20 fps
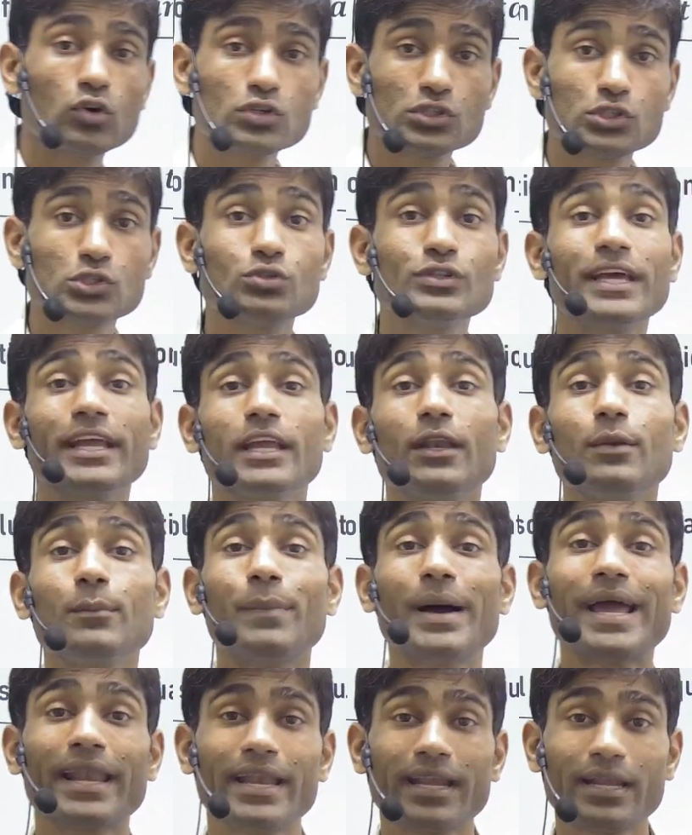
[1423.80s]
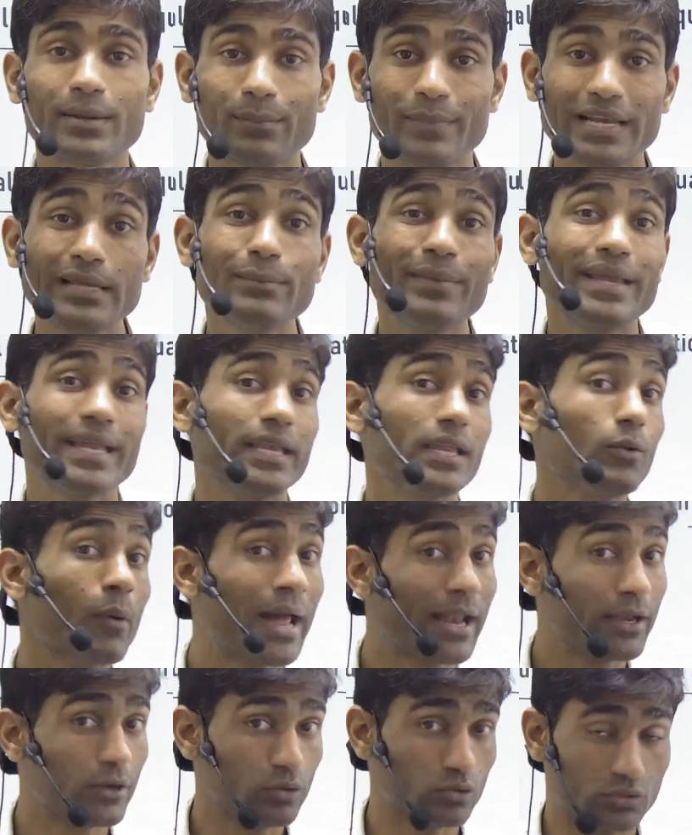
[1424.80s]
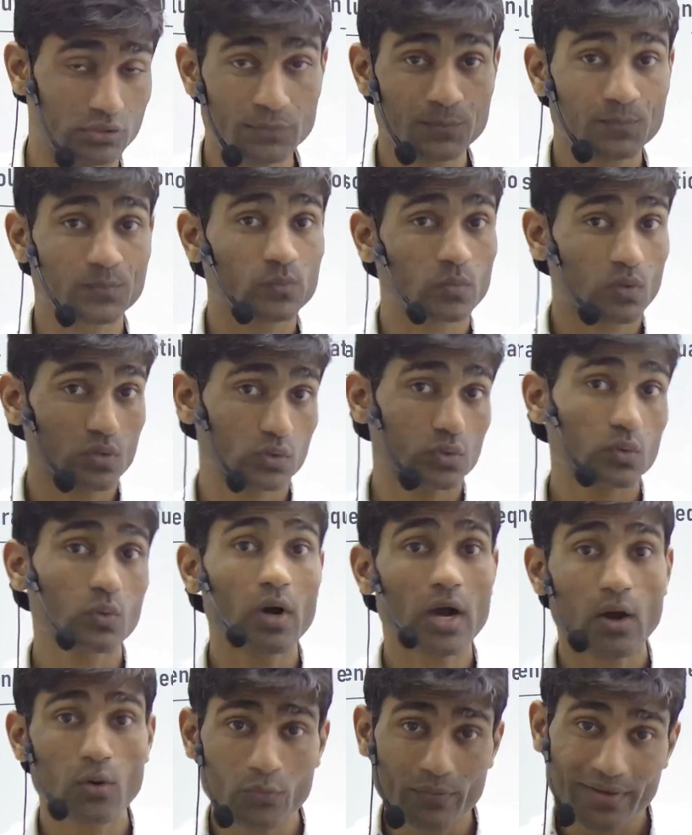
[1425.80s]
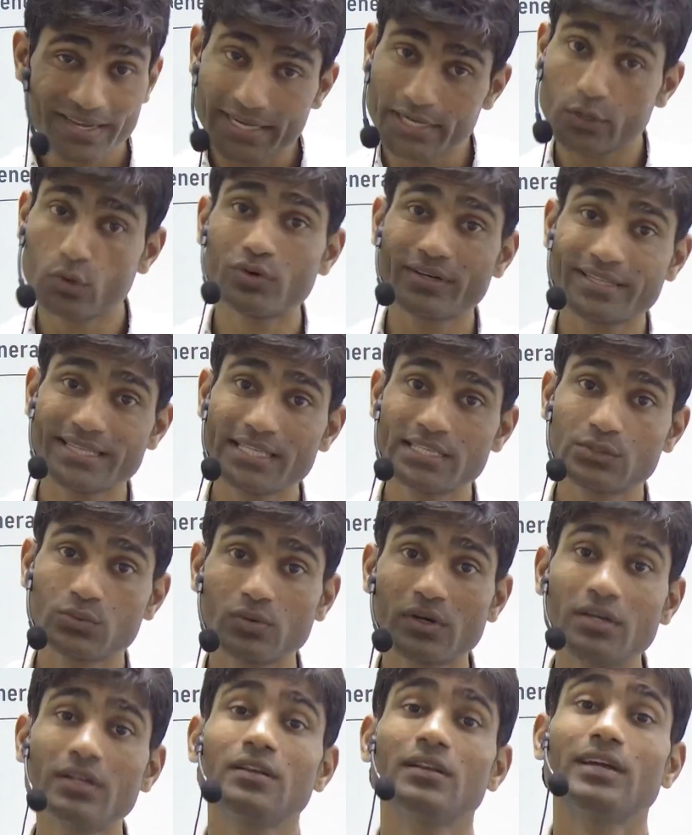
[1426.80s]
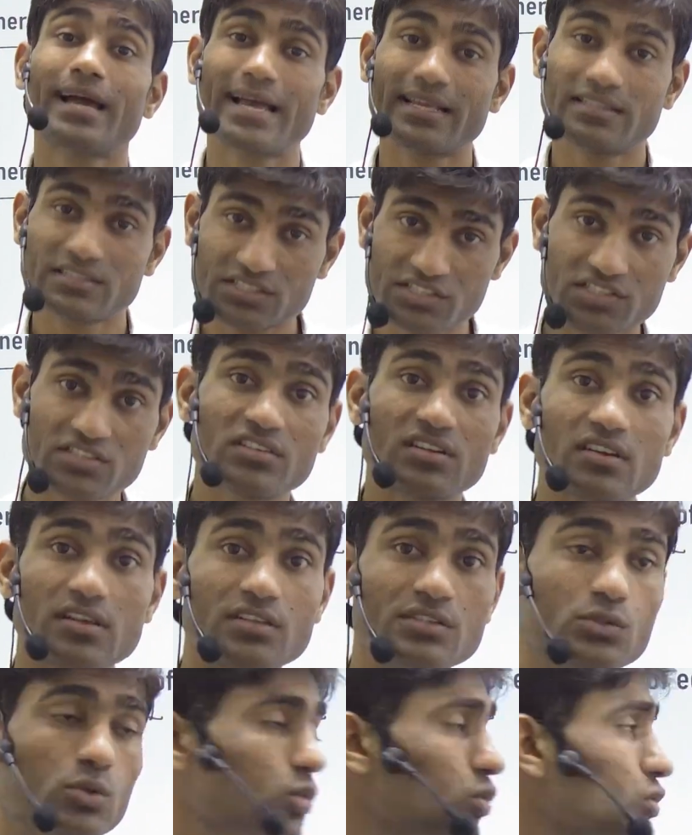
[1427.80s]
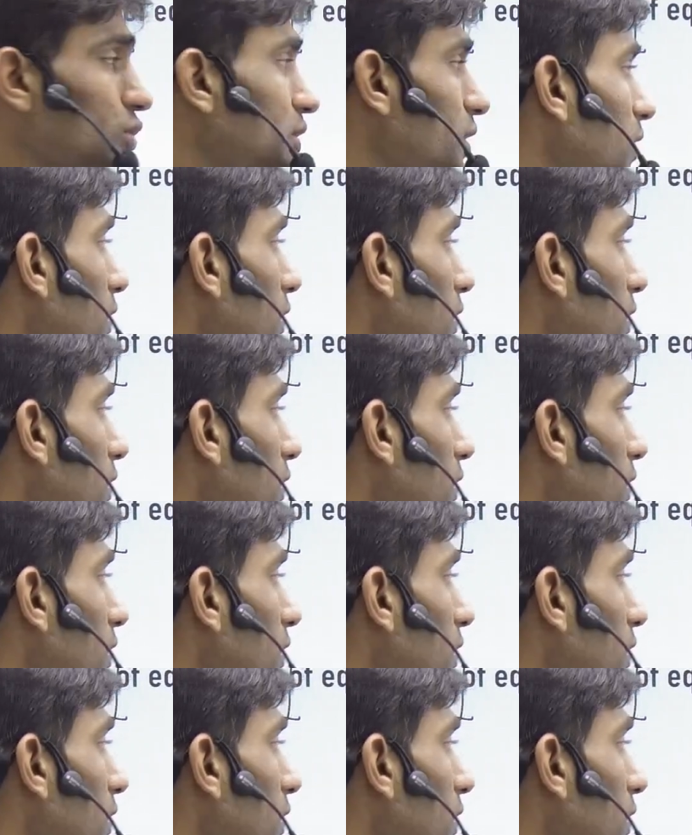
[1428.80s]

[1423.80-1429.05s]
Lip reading: to the infinitely many values. So how we denote this one as a general solution?